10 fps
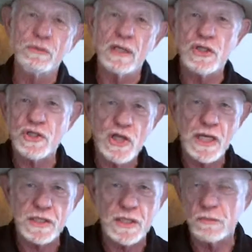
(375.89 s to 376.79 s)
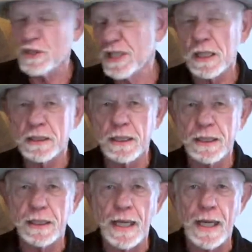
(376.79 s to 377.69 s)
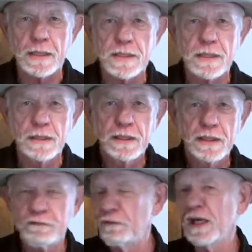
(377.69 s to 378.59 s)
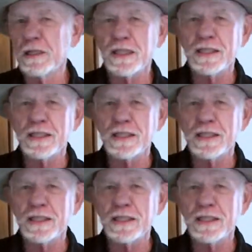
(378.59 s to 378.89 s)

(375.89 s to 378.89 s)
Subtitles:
round his chest and was cutting like an axe. He fell in the